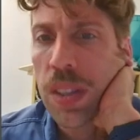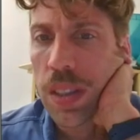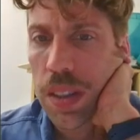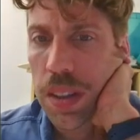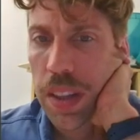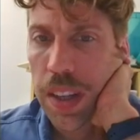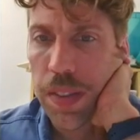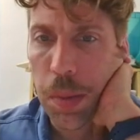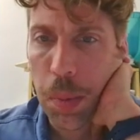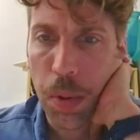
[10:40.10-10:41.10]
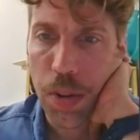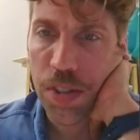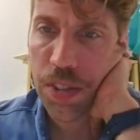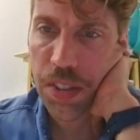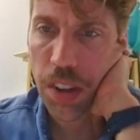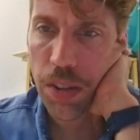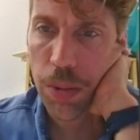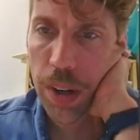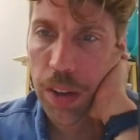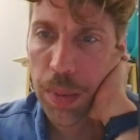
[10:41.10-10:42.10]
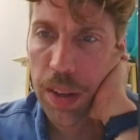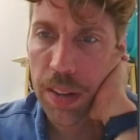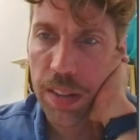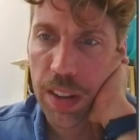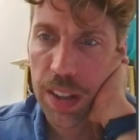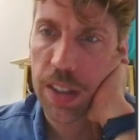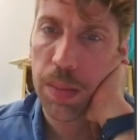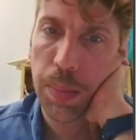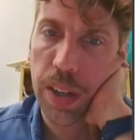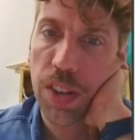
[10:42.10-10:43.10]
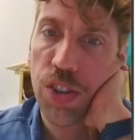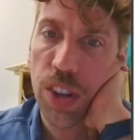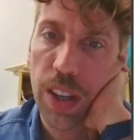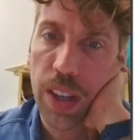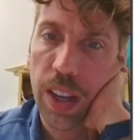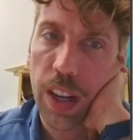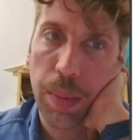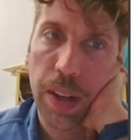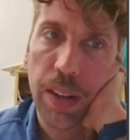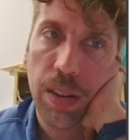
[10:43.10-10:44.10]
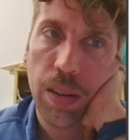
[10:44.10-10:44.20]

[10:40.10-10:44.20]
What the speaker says: leaving the proportion of successes radio button selected, but unchecking animate.